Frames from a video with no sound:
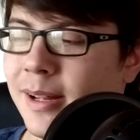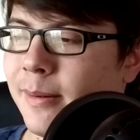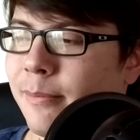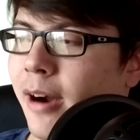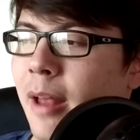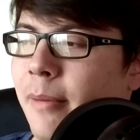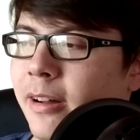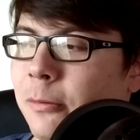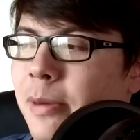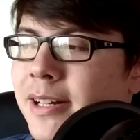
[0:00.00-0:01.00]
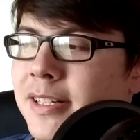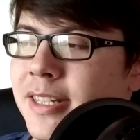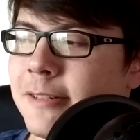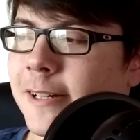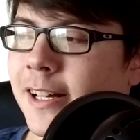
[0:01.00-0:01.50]
Brian Michael
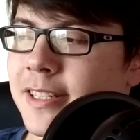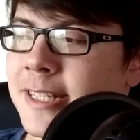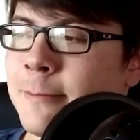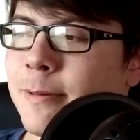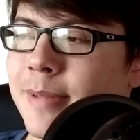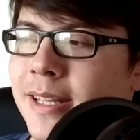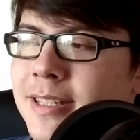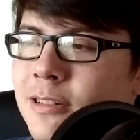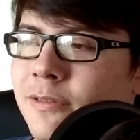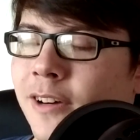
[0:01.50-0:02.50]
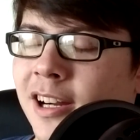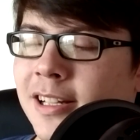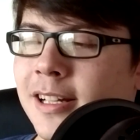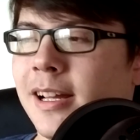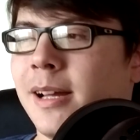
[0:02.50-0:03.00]
Bendis' run on Superman so far.
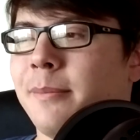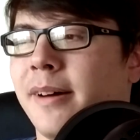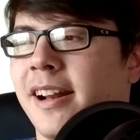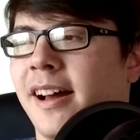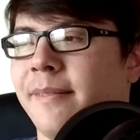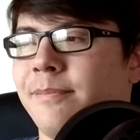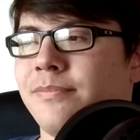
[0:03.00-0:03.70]
But